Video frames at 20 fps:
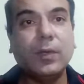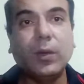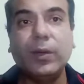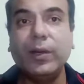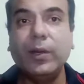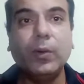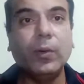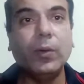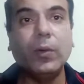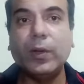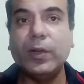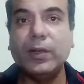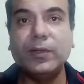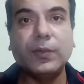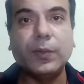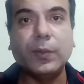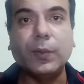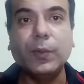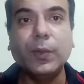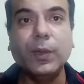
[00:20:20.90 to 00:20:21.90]
on low
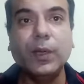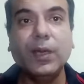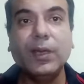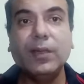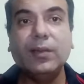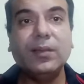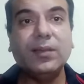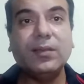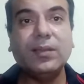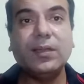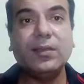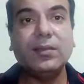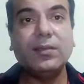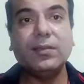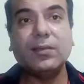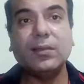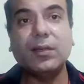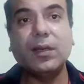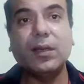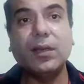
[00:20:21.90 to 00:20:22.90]
also. This
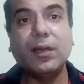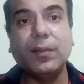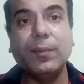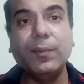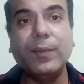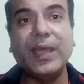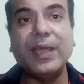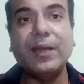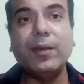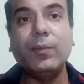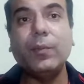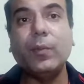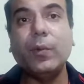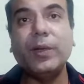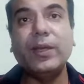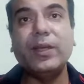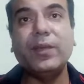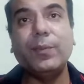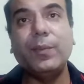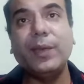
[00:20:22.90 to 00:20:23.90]
is main
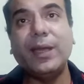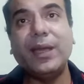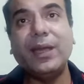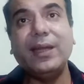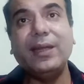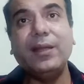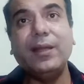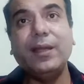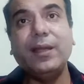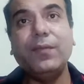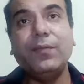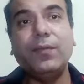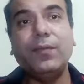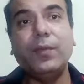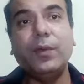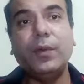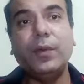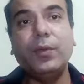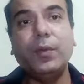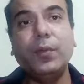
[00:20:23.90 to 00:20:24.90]
motive behind, if
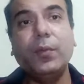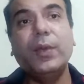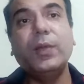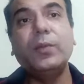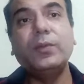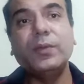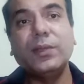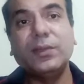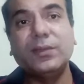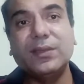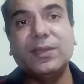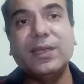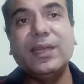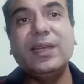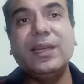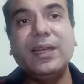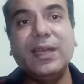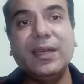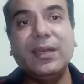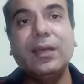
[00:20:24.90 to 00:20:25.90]
you want to
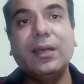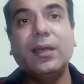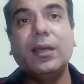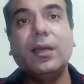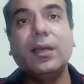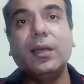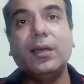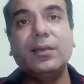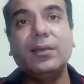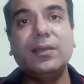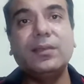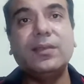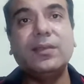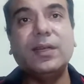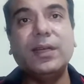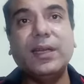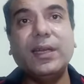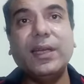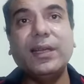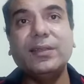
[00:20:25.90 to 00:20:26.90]
succeed in
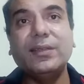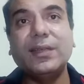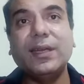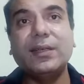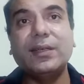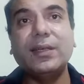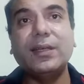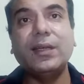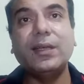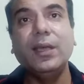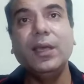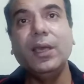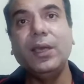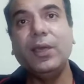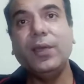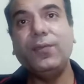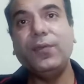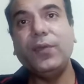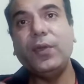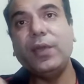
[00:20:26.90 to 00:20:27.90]
this retail sector,
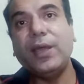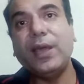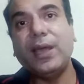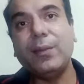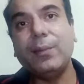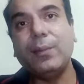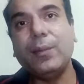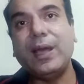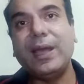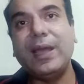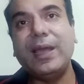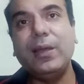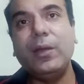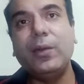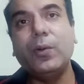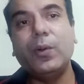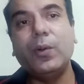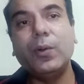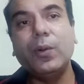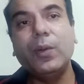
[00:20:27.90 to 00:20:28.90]
if you can buy
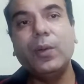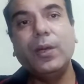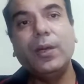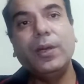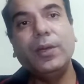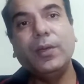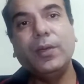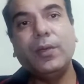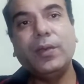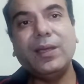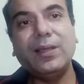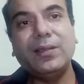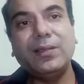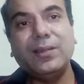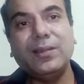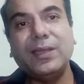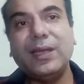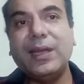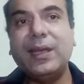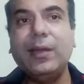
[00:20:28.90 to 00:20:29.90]
low, you can
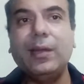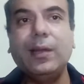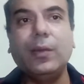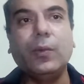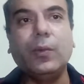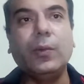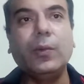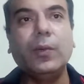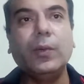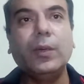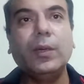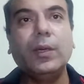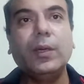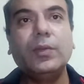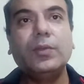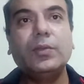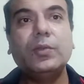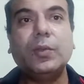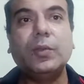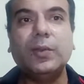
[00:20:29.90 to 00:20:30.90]
sell low.
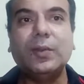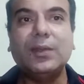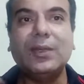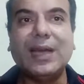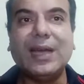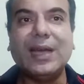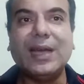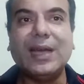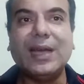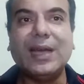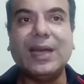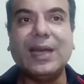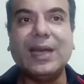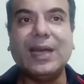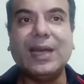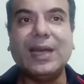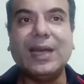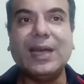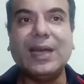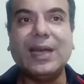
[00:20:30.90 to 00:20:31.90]
So that
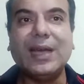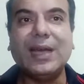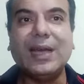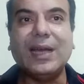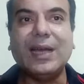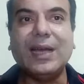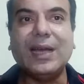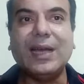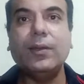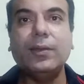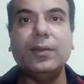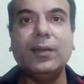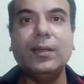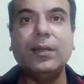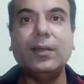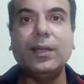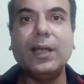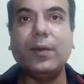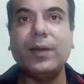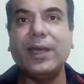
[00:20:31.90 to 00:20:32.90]
is the thing.
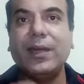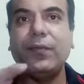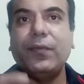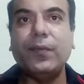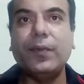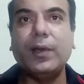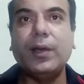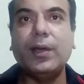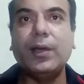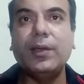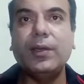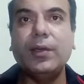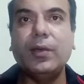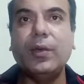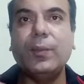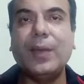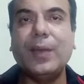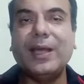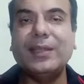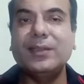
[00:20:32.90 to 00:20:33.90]
Now again, you
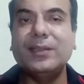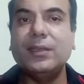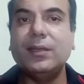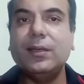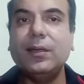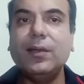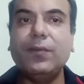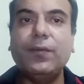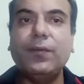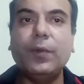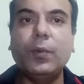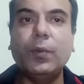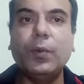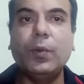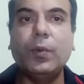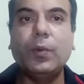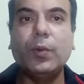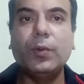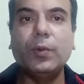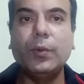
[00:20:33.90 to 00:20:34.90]
imagine if you
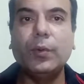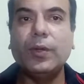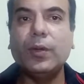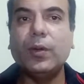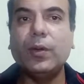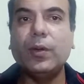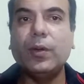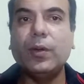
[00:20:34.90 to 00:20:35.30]
go to your